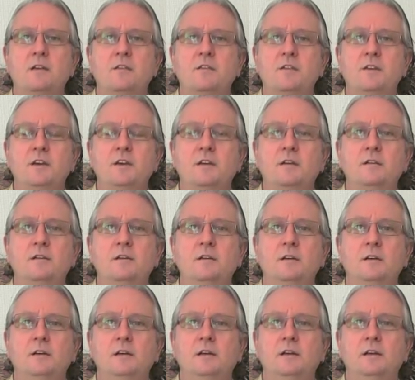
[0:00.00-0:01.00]
thing
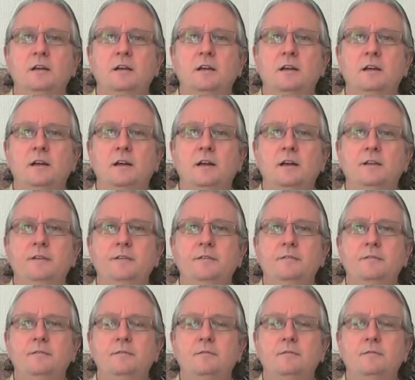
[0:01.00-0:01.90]
and